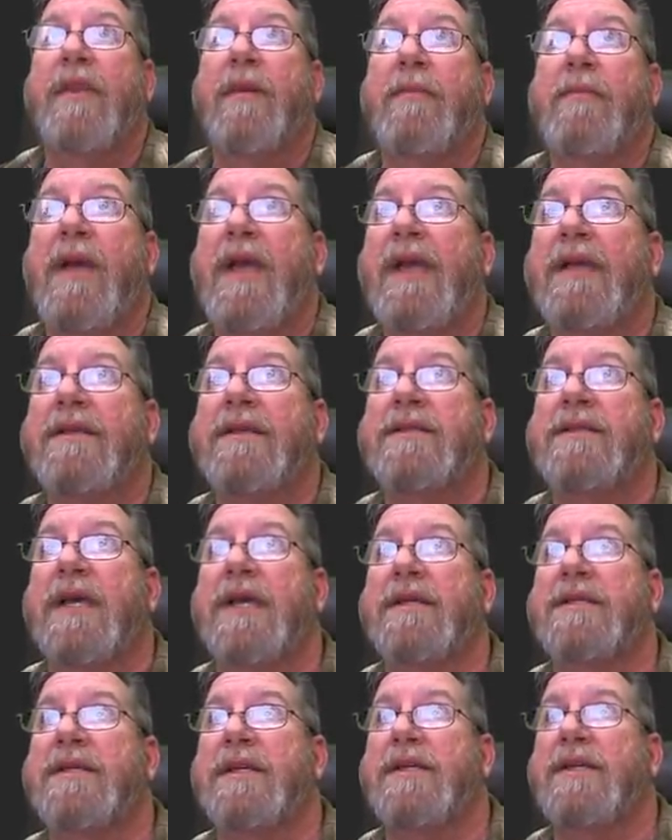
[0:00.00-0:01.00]
Megan
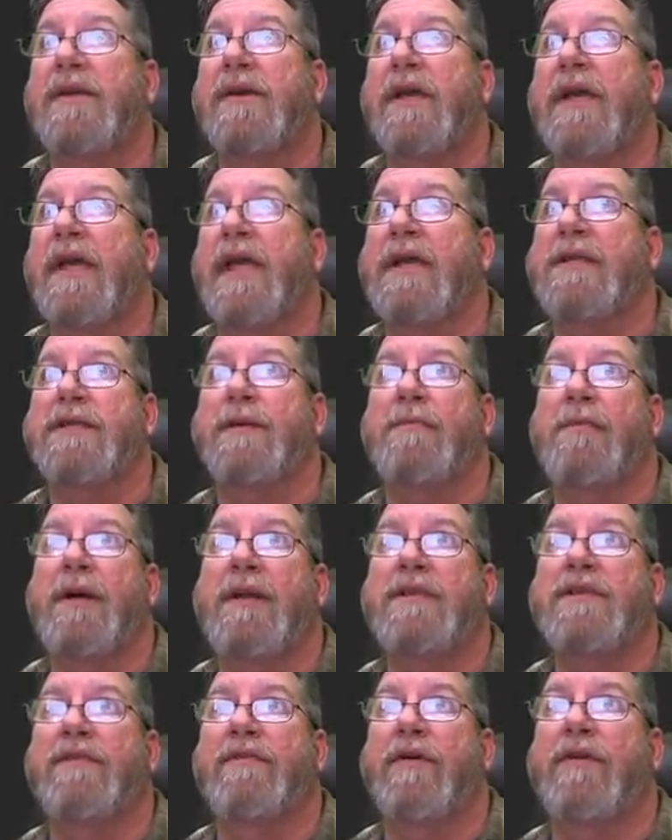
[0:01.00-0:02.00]
says you can catch a
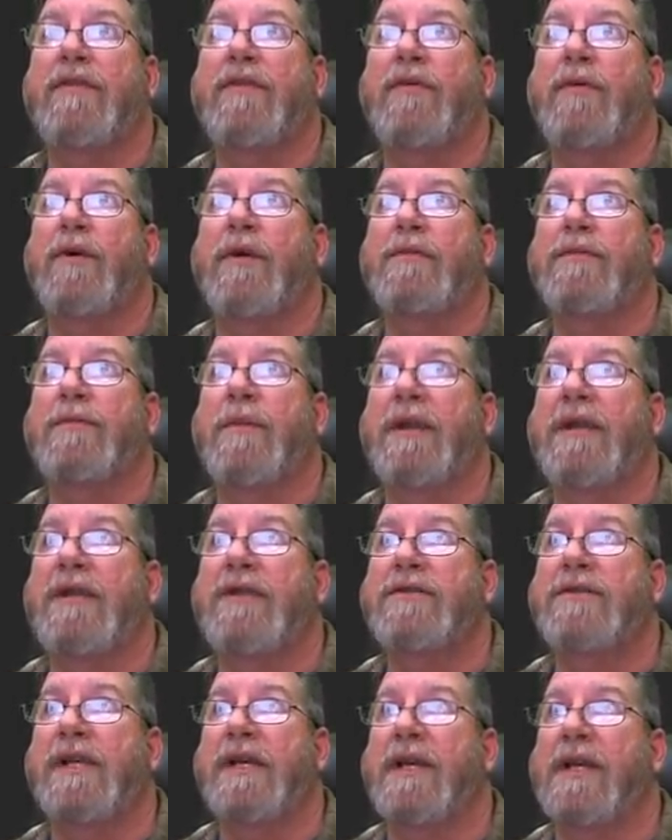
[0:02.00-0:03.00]
bunch of earthworms by
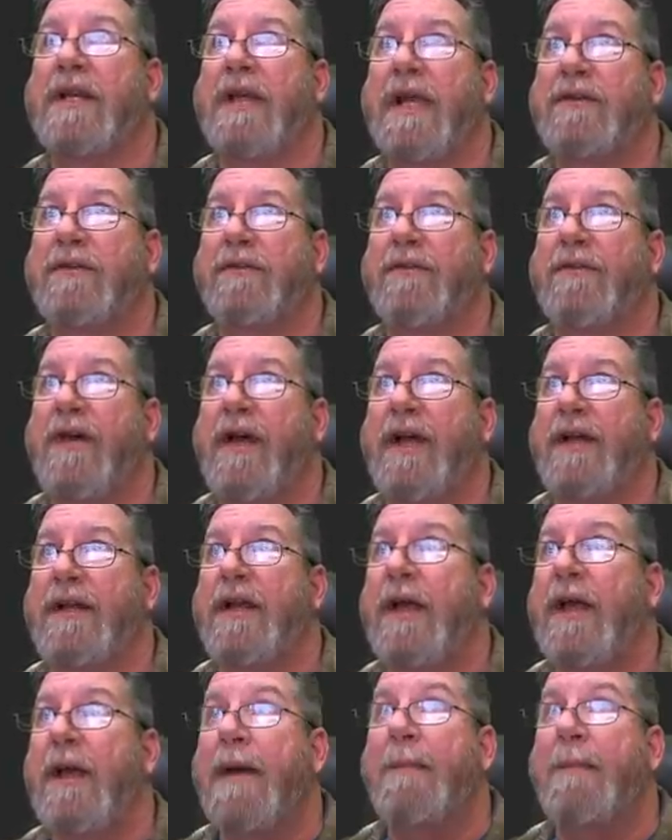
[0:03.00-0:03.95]
using an electrified